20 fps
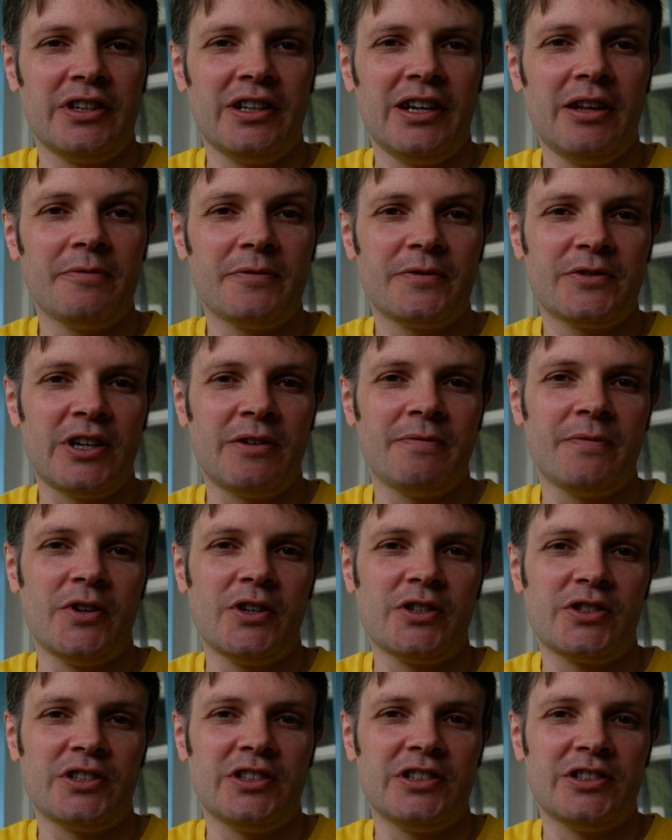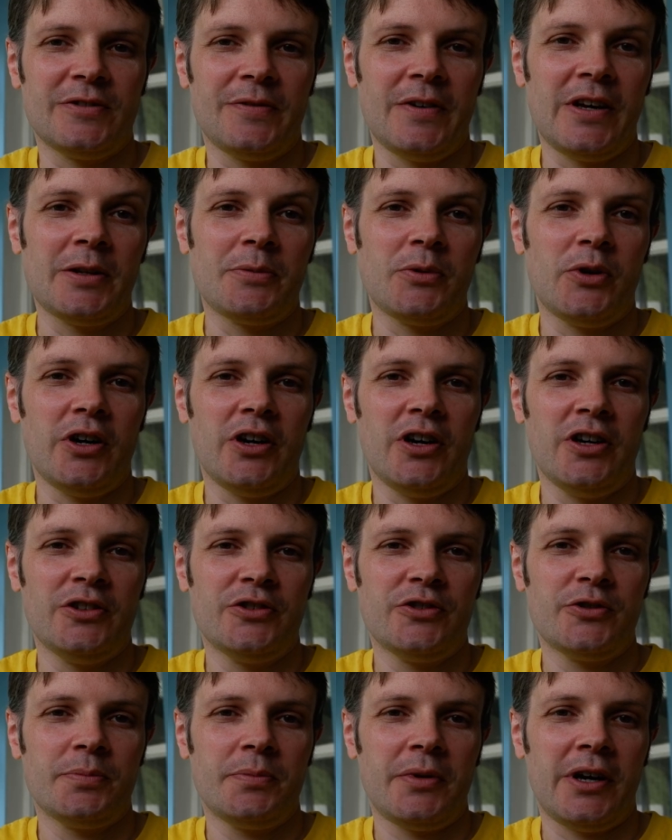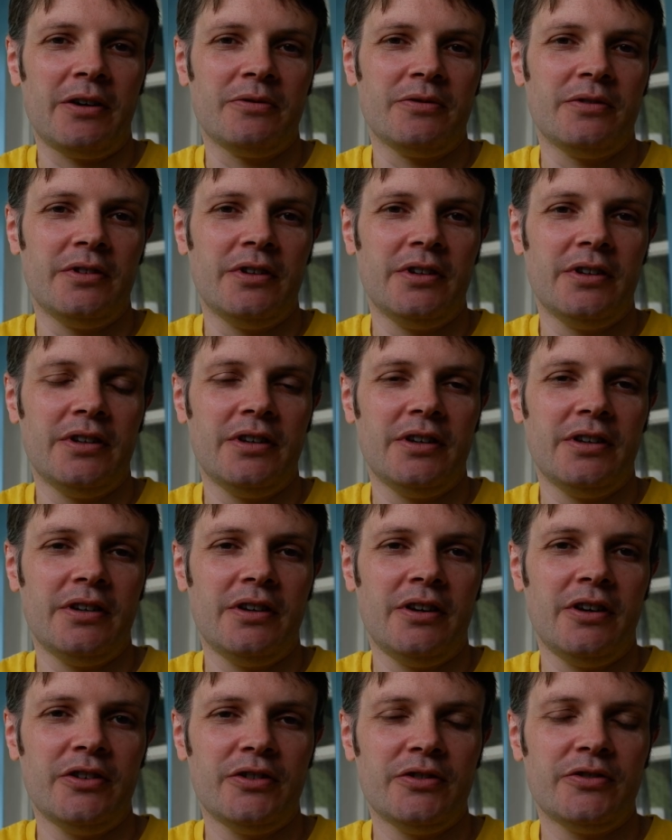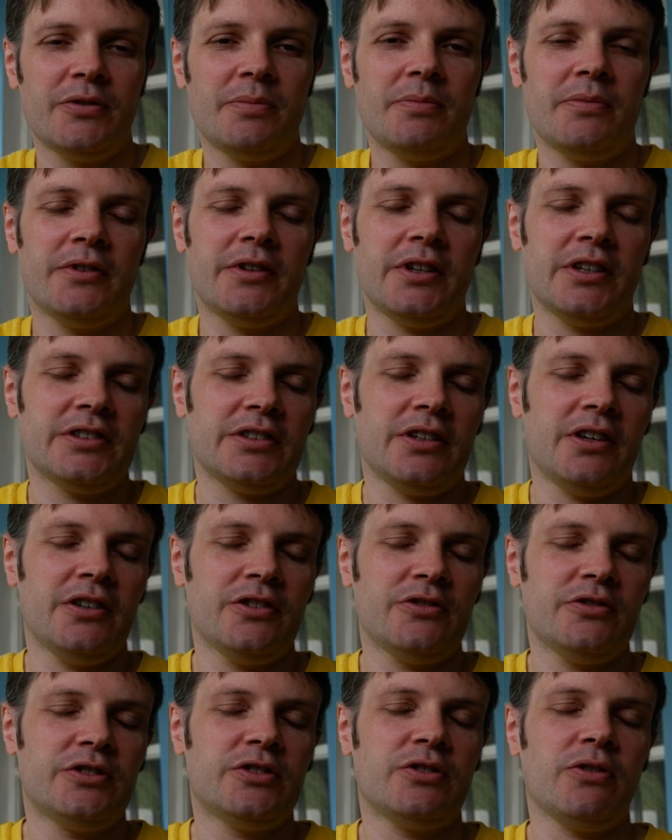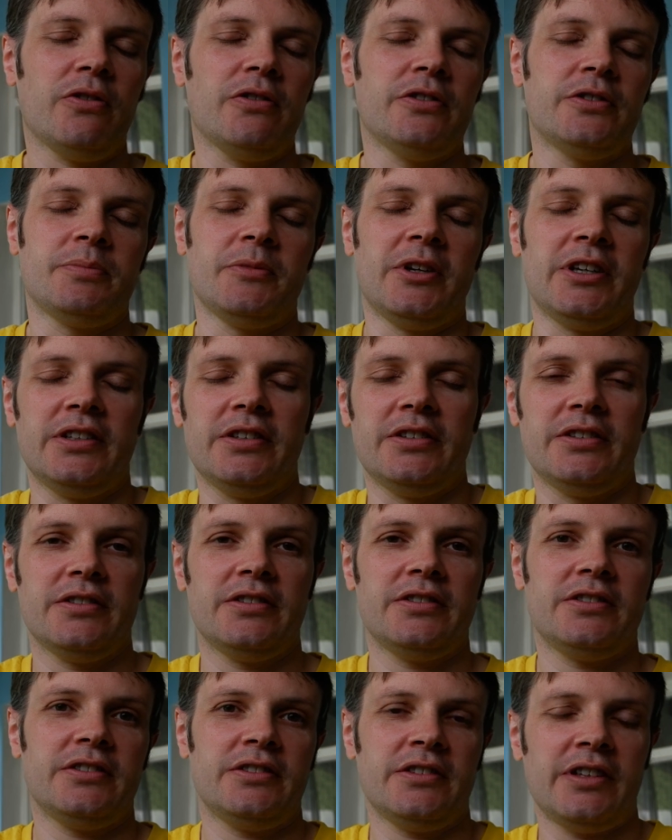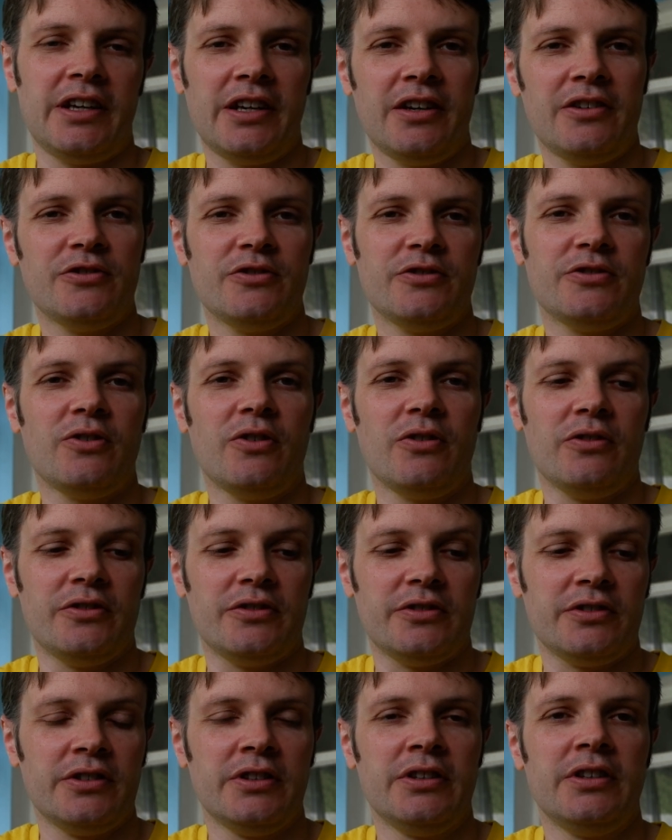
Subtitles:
11th gen version is available at £100. That's $100, mate. Say $100.